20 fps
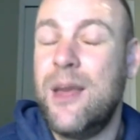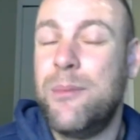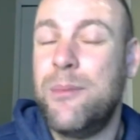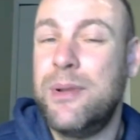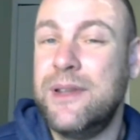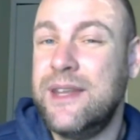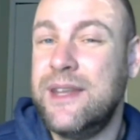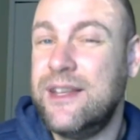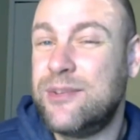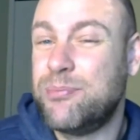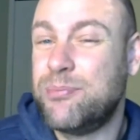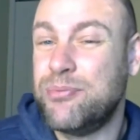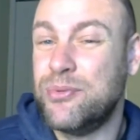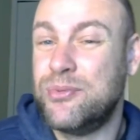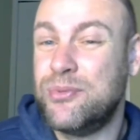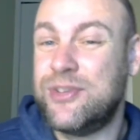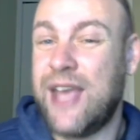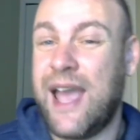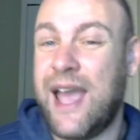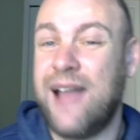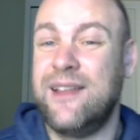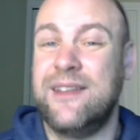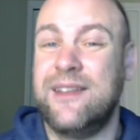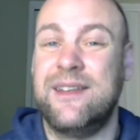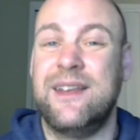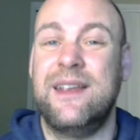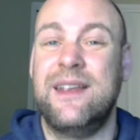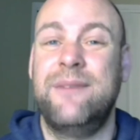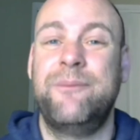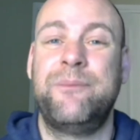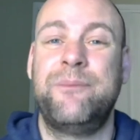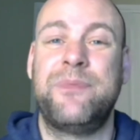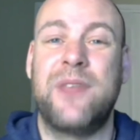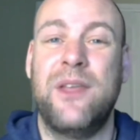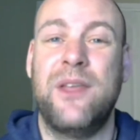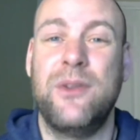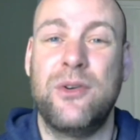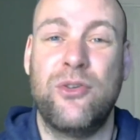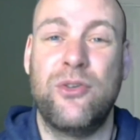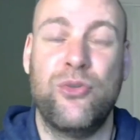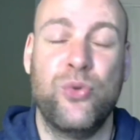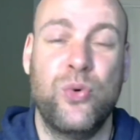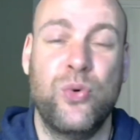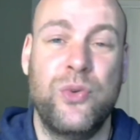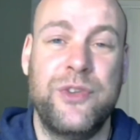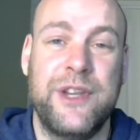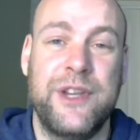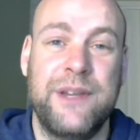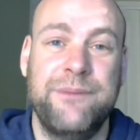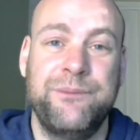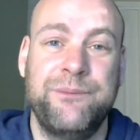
police brutality and other cruelty.